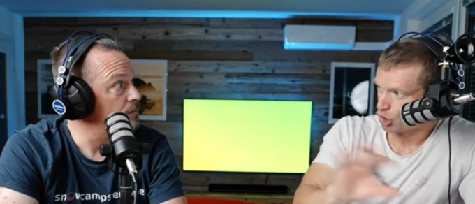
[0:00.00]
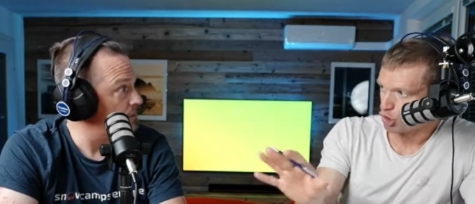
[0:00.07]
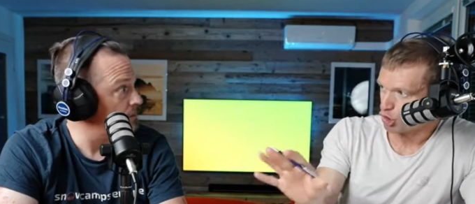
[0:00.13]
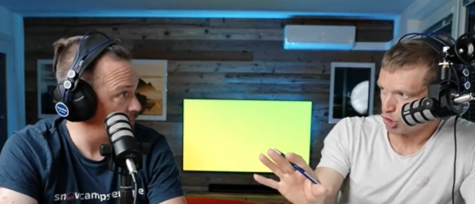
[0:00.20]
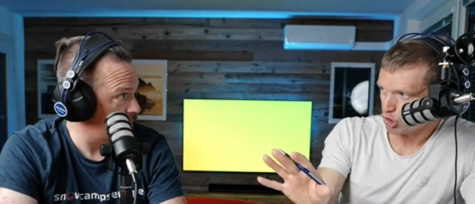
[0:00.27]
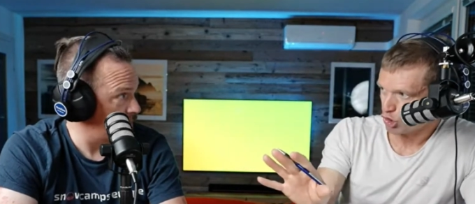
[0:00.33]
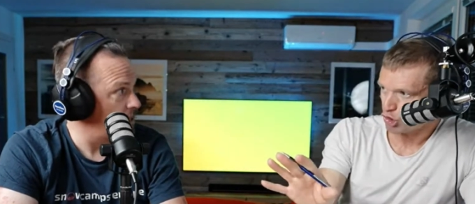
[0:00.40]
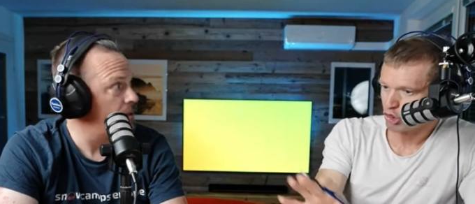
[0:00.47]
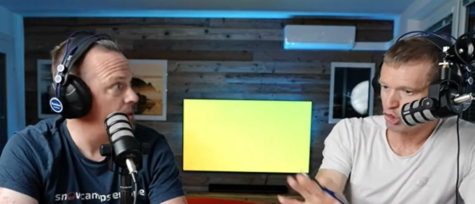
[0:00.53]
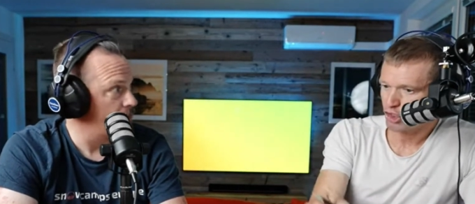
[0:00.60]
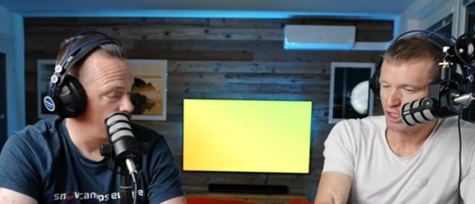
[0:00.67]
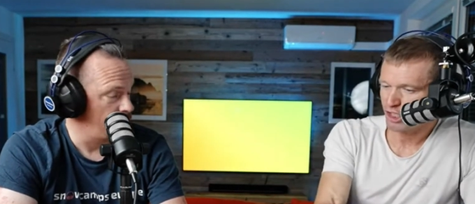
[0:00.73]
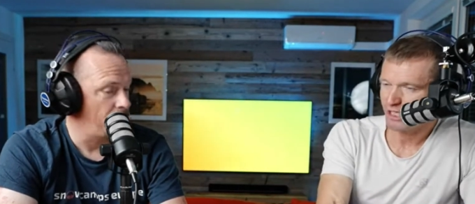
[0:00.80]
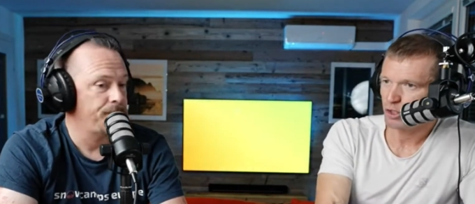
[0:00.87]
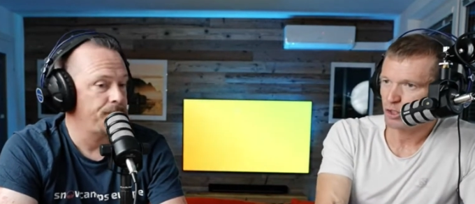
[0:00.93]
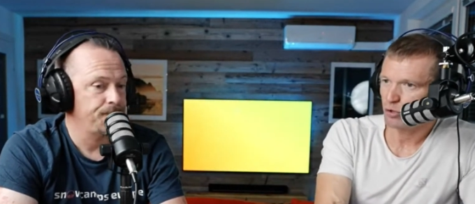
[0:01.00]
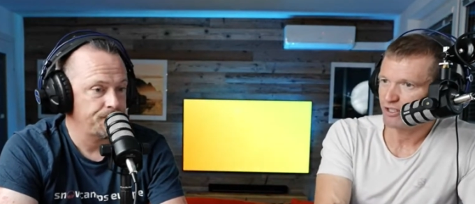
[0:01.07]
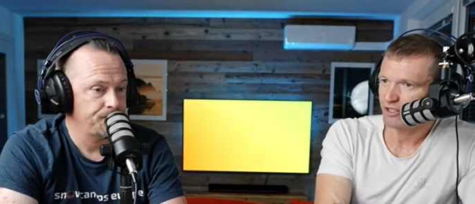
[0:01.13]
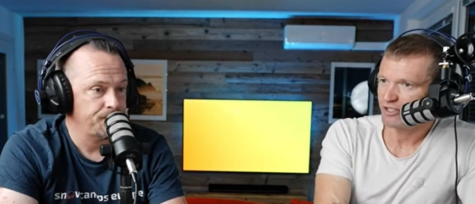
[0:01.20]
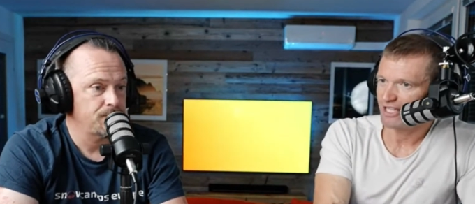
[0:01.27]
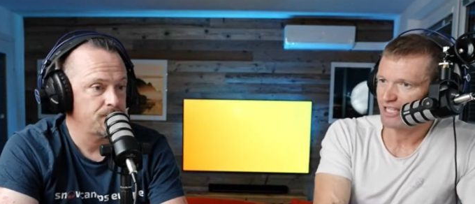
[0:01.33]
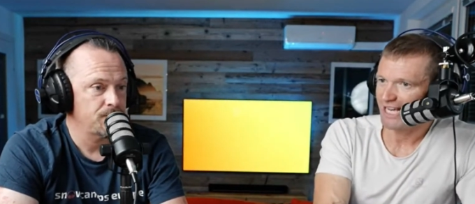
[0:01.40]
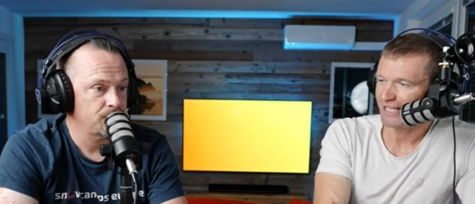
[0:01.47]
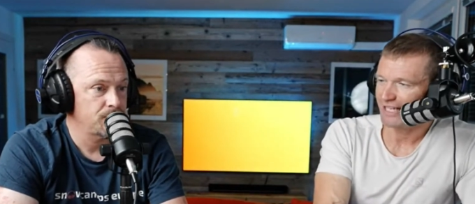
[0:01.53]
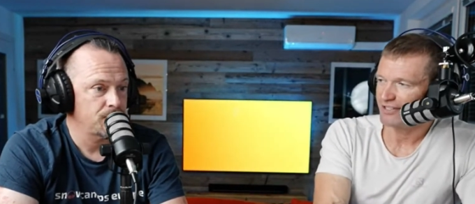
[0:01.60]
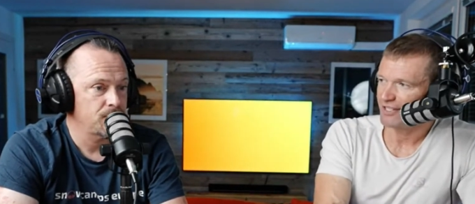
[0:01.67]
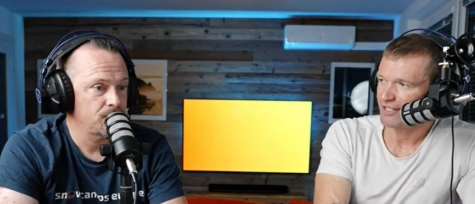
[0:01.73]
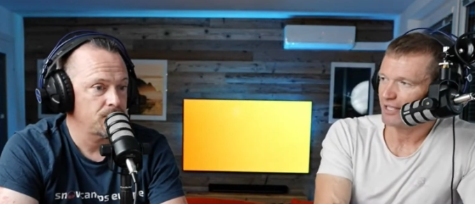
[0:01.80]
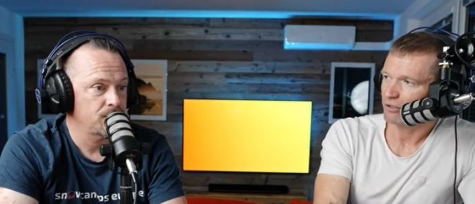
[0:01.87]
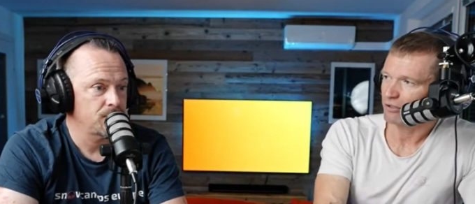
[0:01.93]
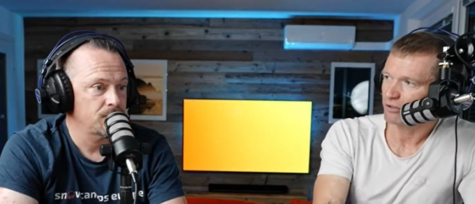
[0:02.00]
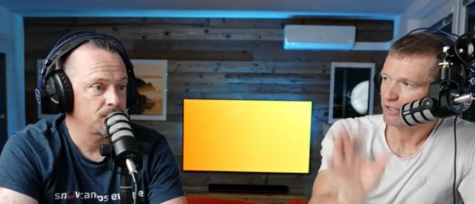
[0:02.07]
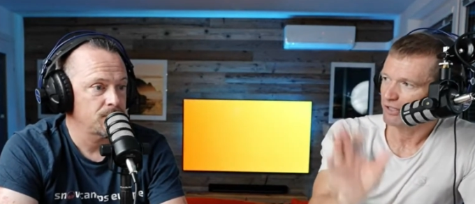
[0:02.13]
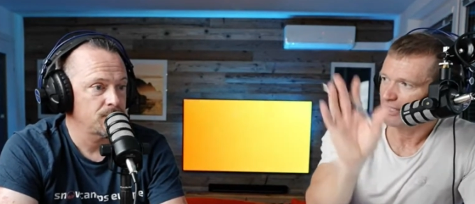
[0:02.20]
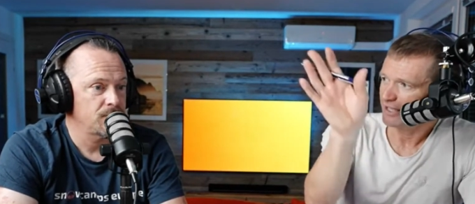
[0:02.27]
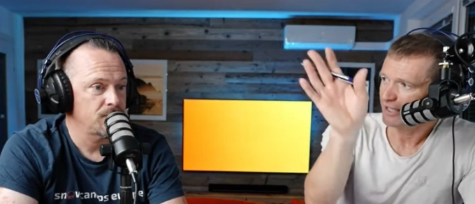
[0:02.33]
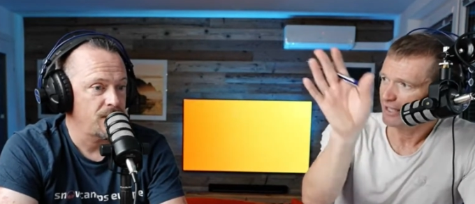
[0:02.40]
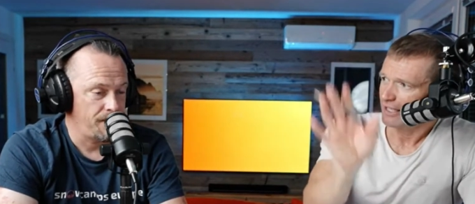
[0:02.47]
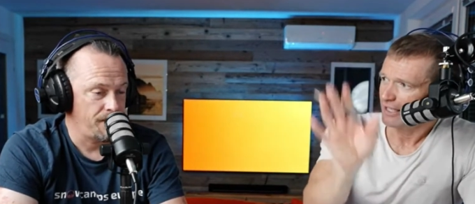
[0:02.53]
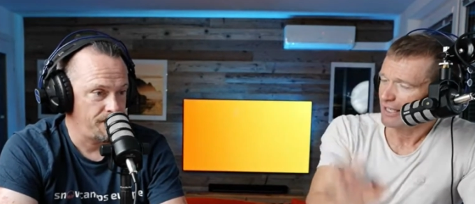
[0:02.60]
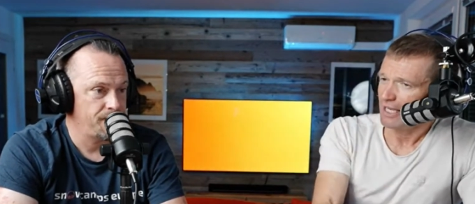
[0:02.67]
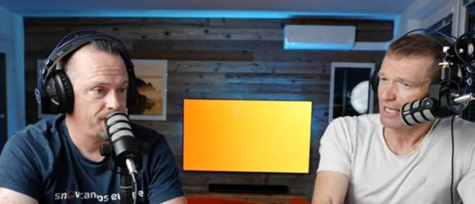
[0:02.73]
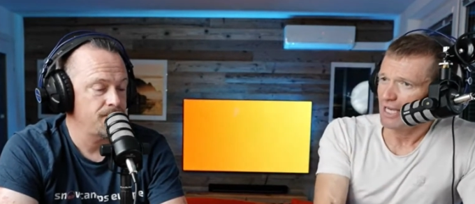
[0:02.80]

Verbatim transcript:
Speaker 1: just does ski yep. touring to the Hutte. Yep.